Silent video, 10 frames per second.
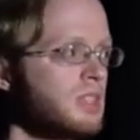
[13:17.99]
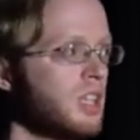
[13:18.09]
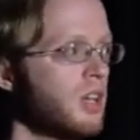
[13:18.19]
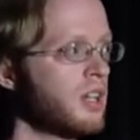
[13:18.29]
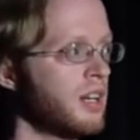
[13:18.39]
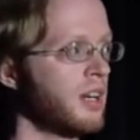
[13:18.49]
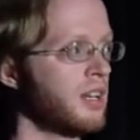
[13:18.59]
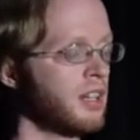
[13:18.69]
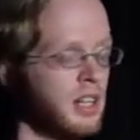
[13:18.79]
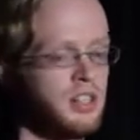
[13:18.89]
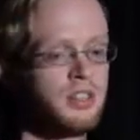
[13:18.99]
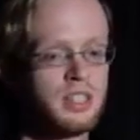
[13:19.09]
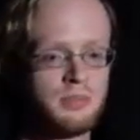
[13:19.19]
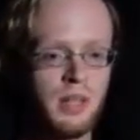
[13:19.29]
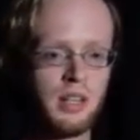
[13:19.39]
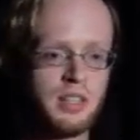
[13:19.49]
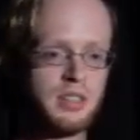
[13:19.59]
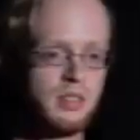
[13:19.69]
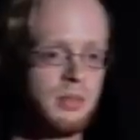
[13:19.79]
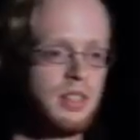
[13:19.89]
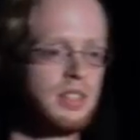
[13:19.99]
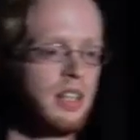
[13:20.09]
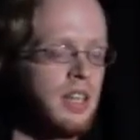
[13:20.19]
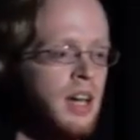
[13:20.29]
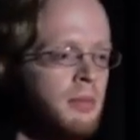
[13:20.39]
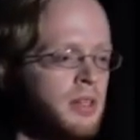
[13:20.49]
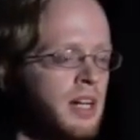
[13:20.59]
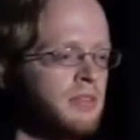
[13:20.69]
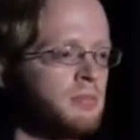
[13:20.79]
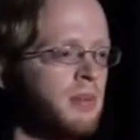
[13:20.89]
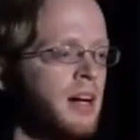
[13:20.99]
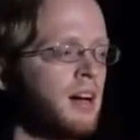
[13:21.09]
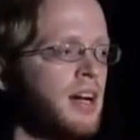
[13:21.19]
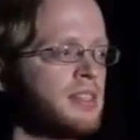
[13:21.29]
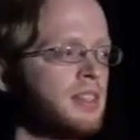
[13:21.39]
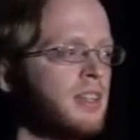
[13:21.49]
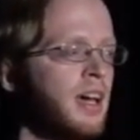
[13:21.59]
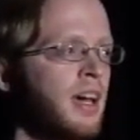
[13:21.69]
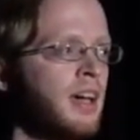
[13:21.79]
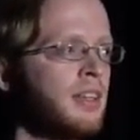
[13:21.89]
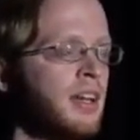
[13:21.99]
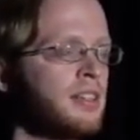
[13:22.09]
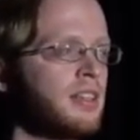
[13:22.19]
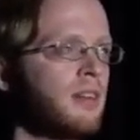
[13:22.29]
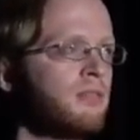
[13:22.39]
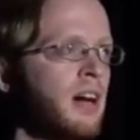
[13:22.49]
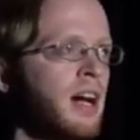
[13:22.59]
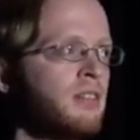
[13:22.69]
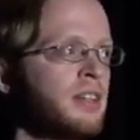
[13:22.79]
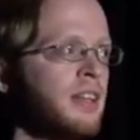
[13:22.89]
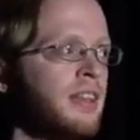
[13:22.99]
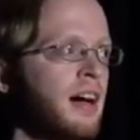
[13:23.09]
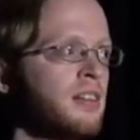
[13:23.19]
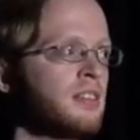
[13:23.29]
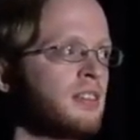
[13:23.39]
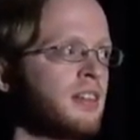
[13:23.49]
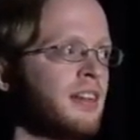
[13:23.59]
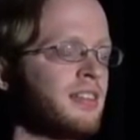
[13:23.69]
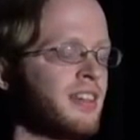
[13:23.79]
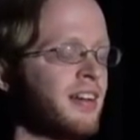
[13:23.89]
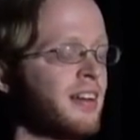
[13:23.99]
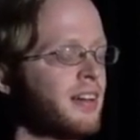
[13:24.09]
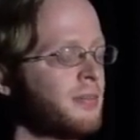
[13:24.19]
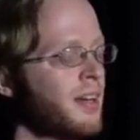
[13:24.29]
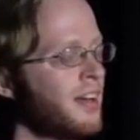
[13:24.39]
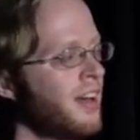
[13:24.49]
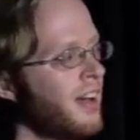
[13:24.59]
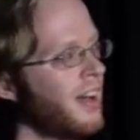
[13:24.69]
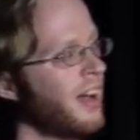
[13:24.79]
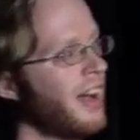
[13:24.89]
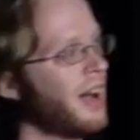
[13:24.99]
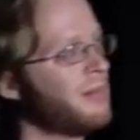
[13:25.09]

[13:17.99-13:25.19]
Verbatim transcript: you know, can I can I do this by your license agreement? He's like, yeah, but you'll have to buy our SDK, and that's like five or ten thousand. And I was like, okay, never mind. Uh,